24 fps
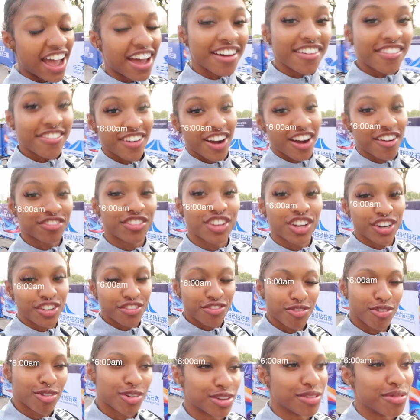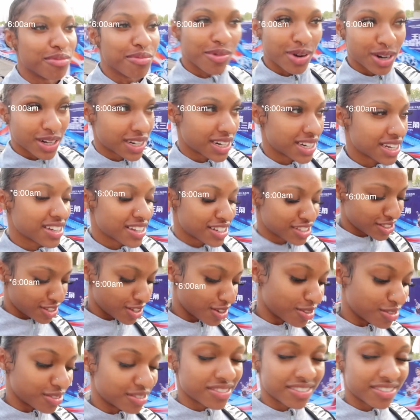at 5:34 in the morning. So